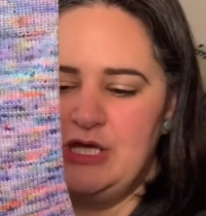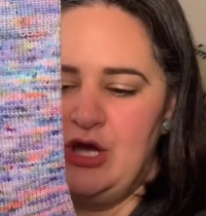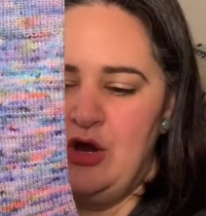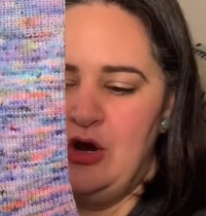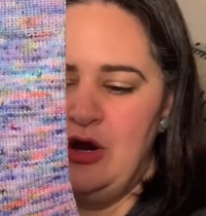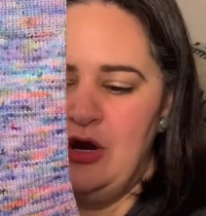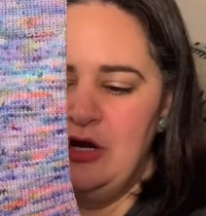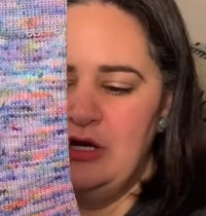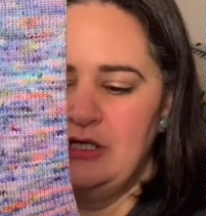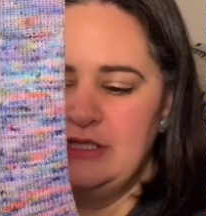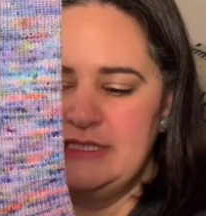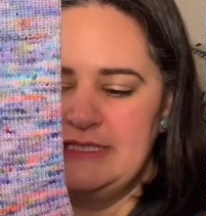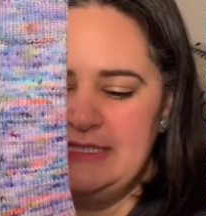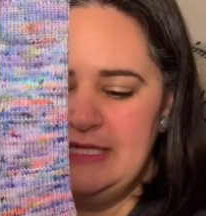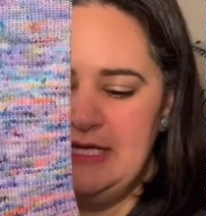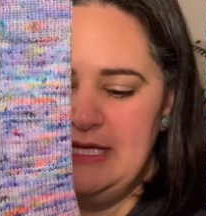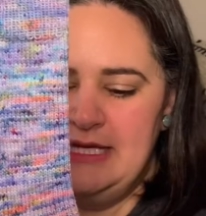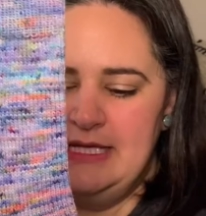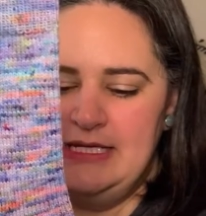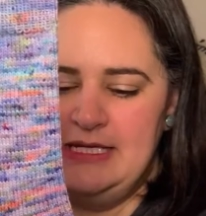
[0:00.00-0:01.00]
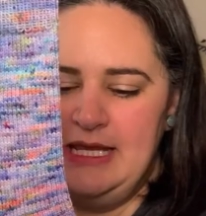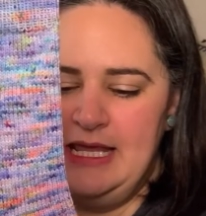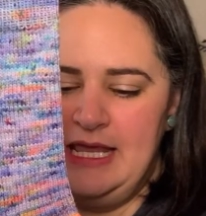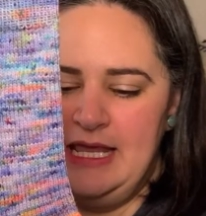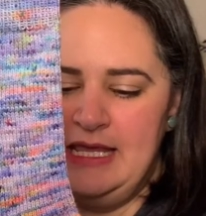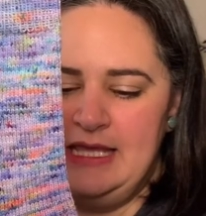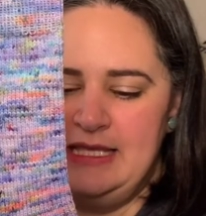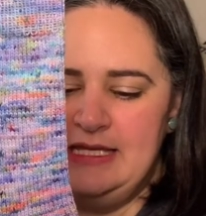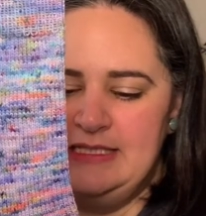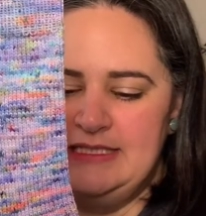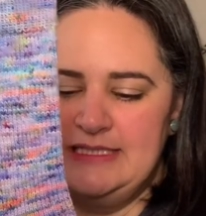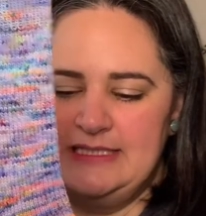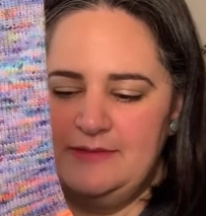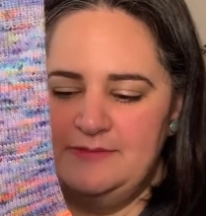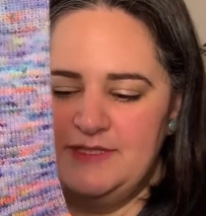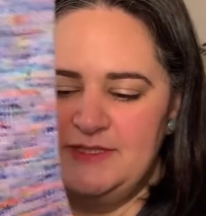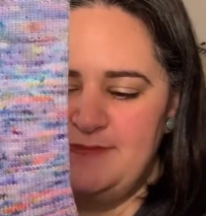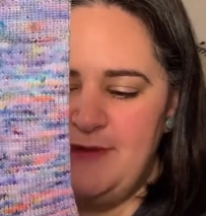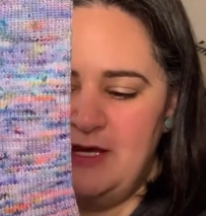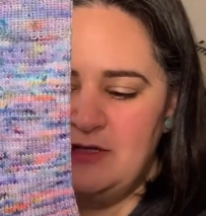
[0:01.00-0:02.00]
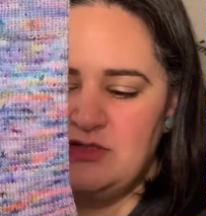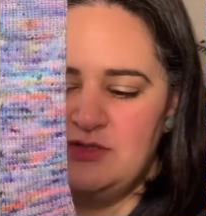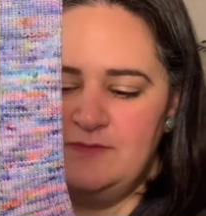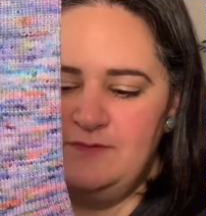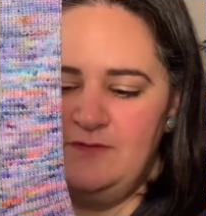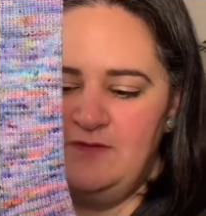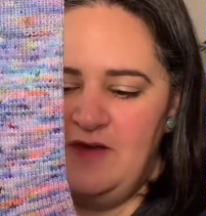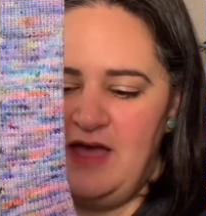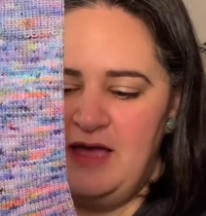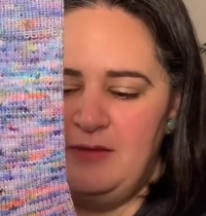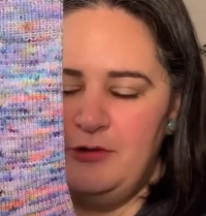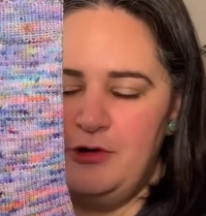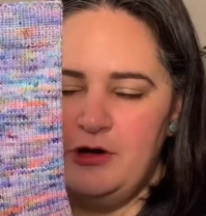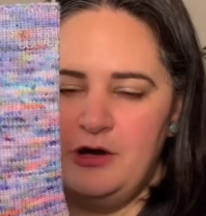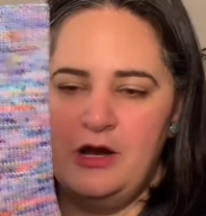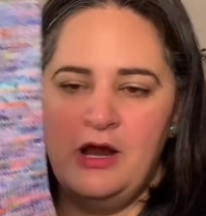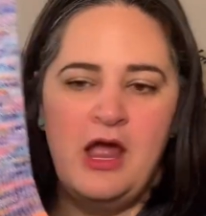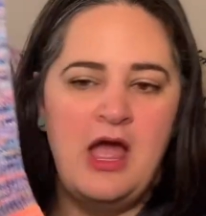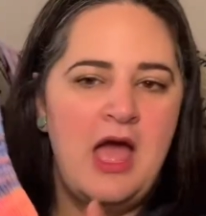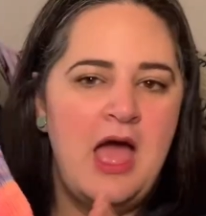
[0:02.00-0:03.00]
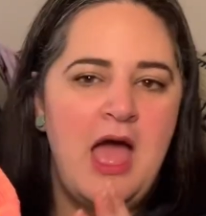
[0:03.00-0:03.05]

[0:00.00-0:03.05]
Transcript: are done in some Spectrum fiber.